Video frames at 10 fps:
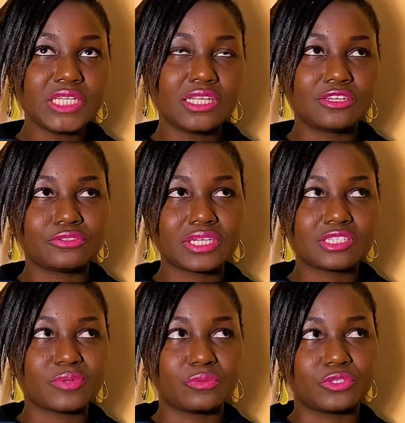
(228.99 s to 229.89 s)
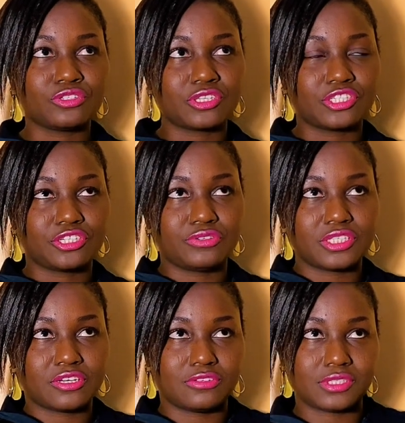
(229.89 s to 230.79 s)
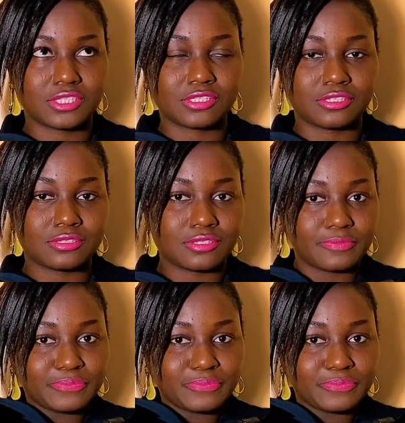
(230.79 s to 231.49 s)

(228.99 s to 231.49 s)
How do I explain what user-generated content is?